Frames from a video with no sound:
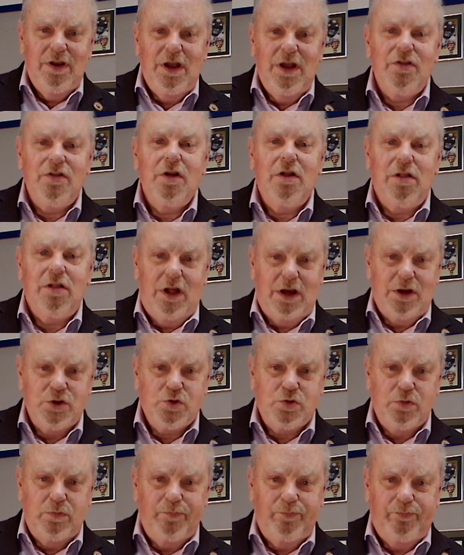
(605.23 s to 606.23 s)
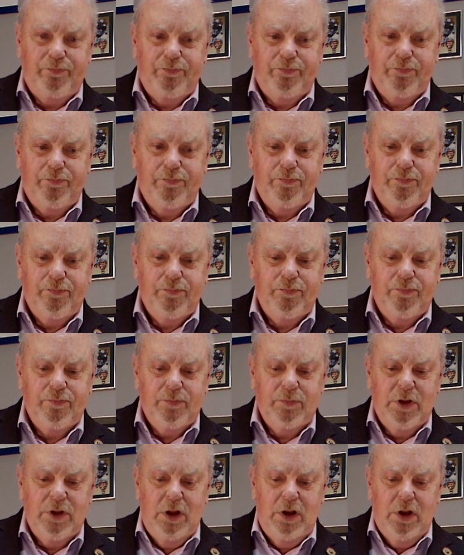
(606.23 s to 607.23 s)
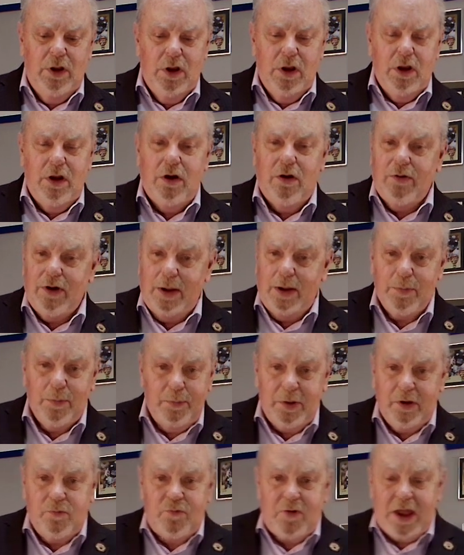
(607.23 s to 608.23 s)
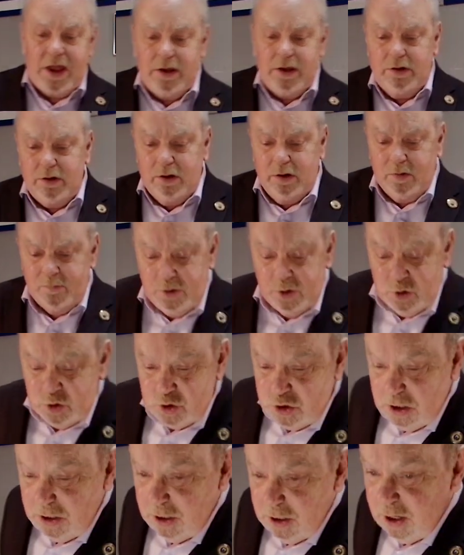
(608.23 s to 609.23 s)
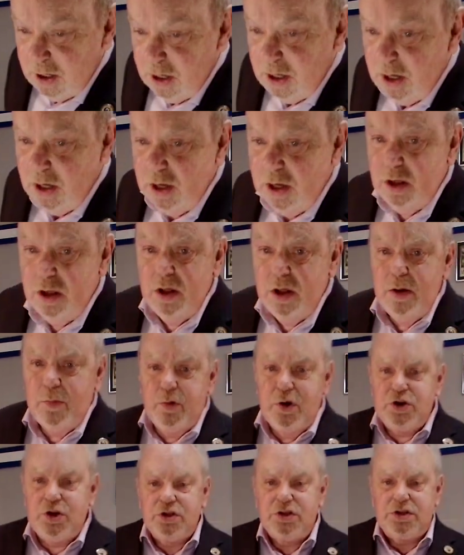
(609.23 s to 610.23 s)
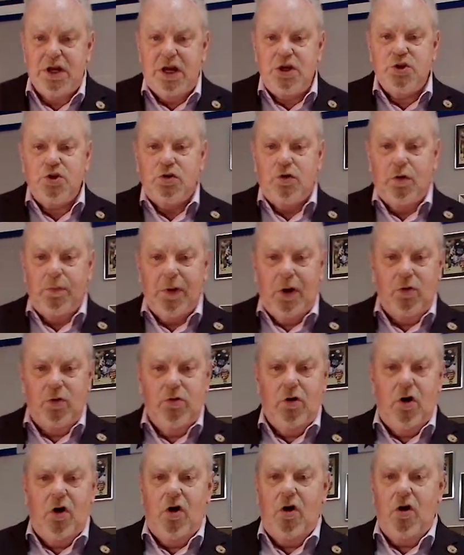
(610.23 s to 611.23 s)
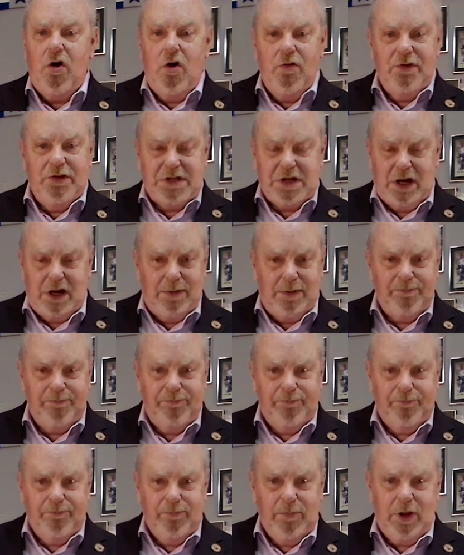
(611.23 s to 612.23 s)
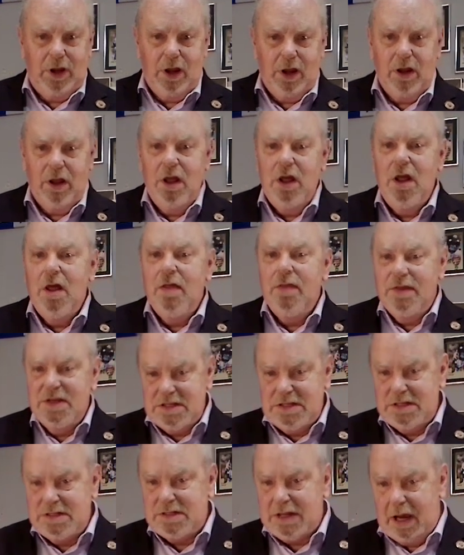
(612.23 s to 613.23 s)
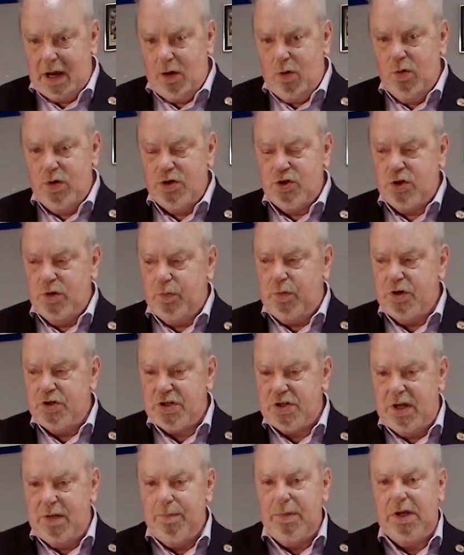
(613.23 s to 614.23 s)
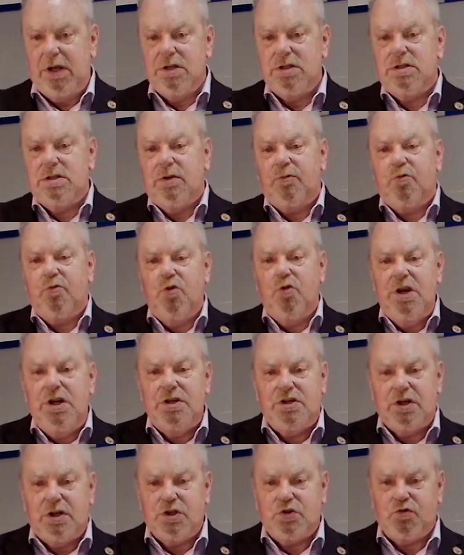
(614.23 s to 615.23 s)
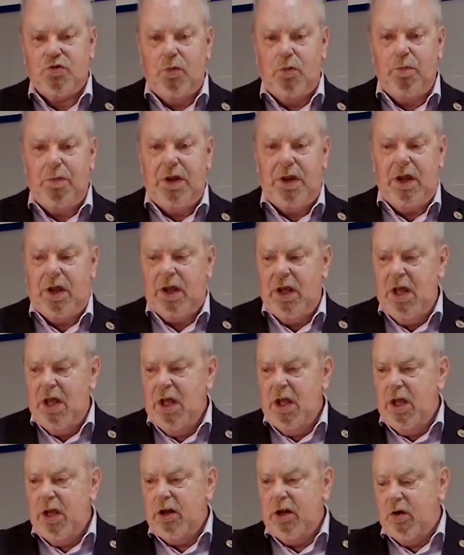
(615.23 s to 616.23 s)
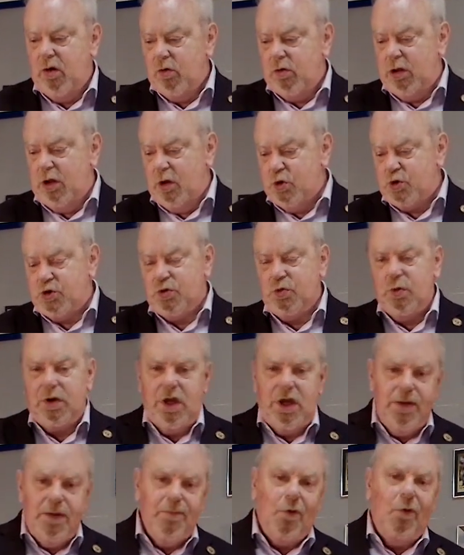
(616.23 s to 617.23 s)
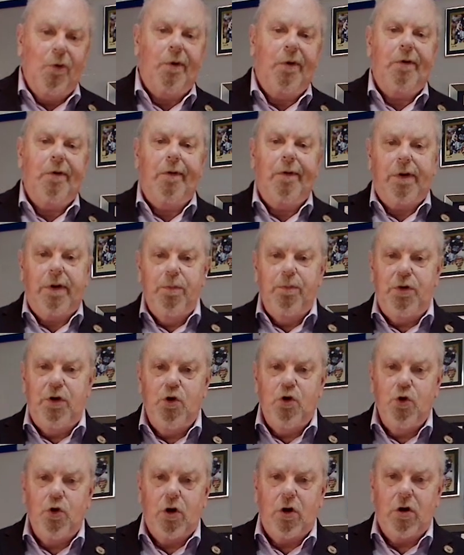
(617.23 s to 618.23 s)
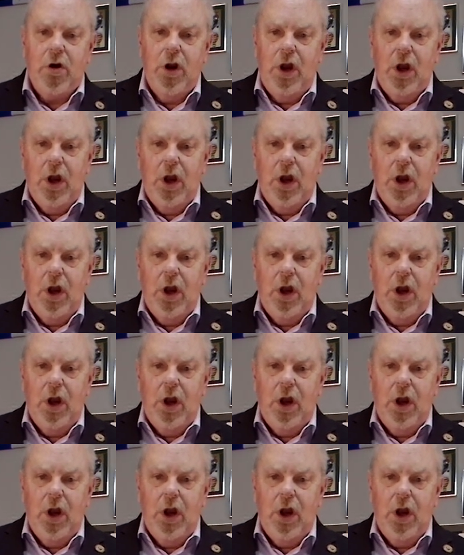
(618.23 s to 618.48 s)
in the classroom? You know, I'm a big fan of using a presentation remote all the time. Okay, this is how we should present because it frees us from being, you know, close to a keyboard or a computer